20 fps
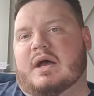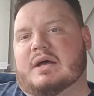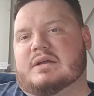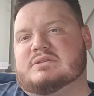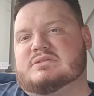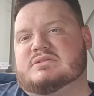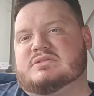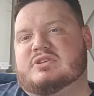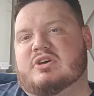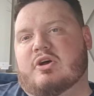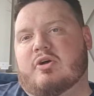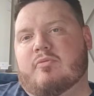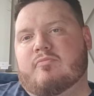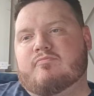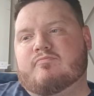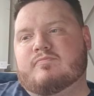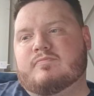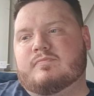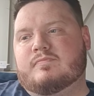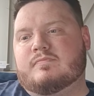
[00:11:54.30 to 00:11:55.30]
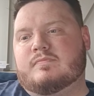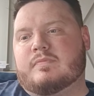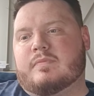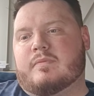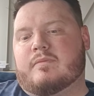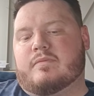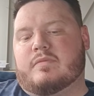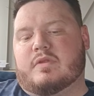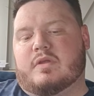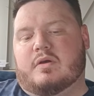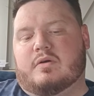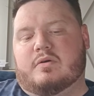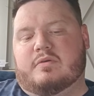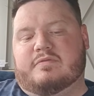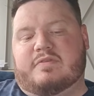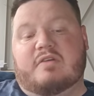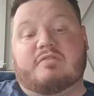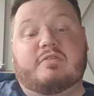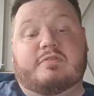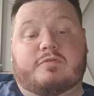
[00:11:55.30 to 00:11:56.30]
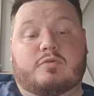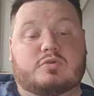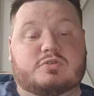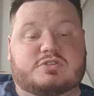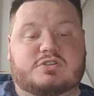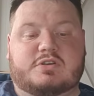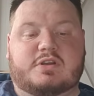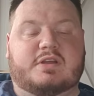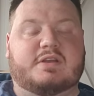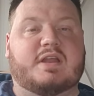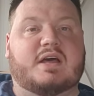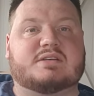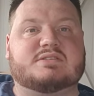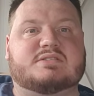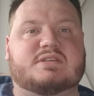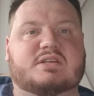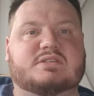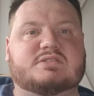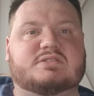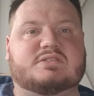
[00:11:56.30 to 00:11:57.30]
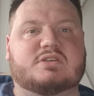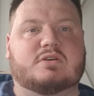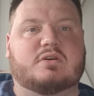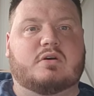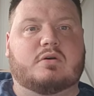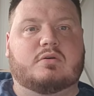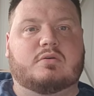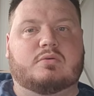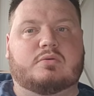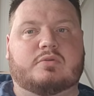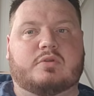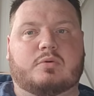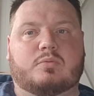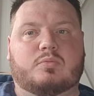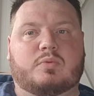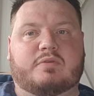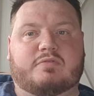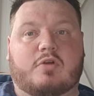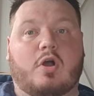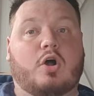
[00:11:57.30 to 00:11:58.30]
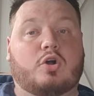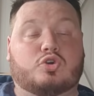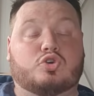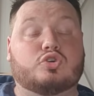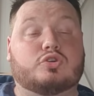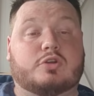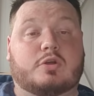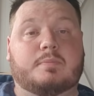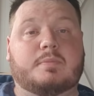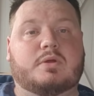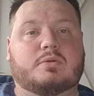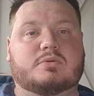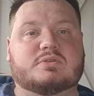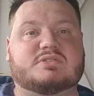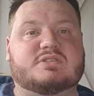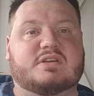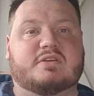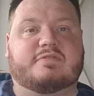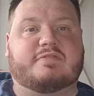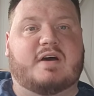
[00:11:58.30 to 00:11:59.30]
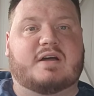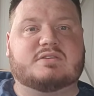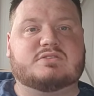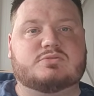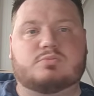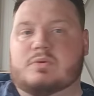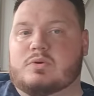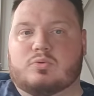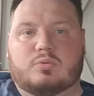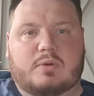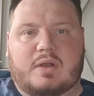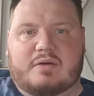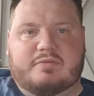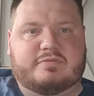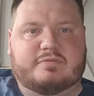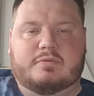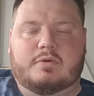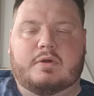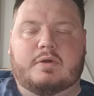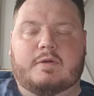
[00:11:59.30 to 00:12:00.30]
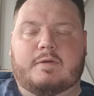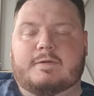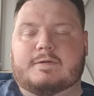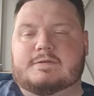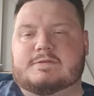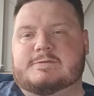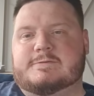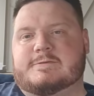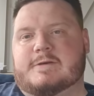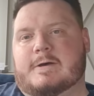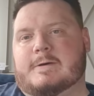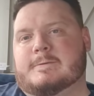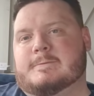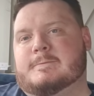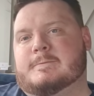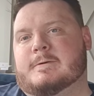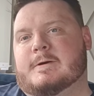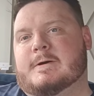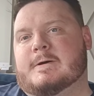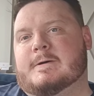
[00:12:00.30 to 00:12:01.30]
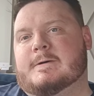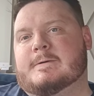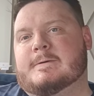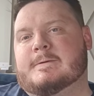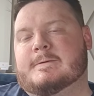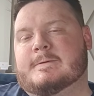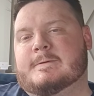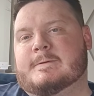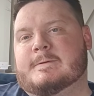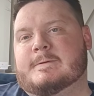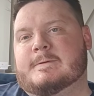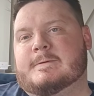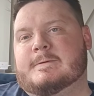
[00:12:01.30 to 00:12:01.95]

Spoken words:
and I'm very fortunate in that sense that we've got a good community of fans. We all have. So,